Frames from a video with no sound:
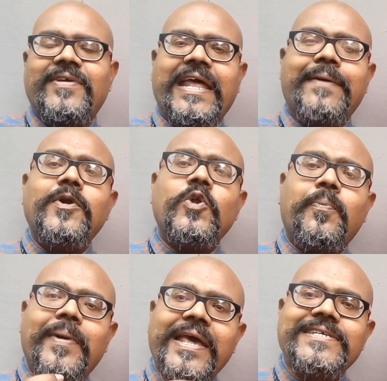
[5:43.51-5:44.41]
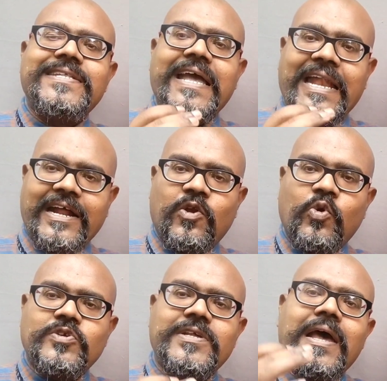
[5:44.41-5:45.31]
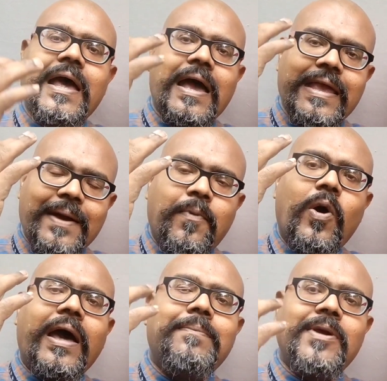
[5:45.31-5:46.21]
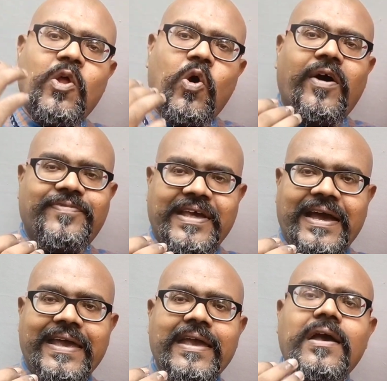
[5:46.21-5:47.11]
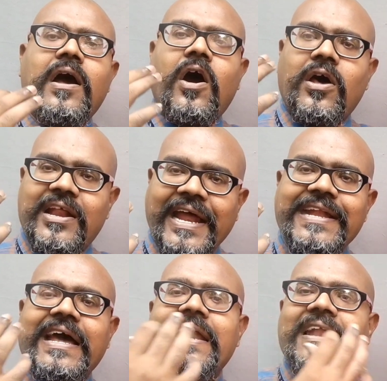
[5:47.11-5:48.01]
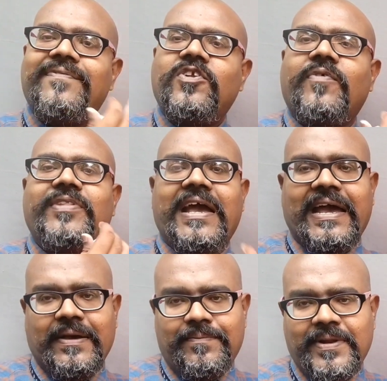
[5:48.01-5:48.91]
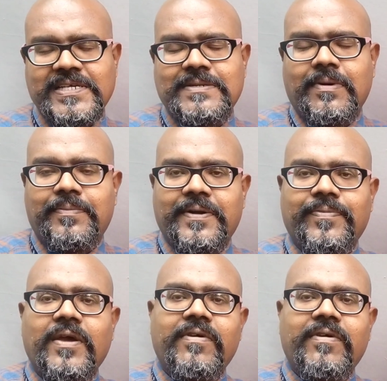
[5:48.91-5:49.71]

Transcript: we can able to place the electrodes above and below of the eye or right and left of the eye. Please remember.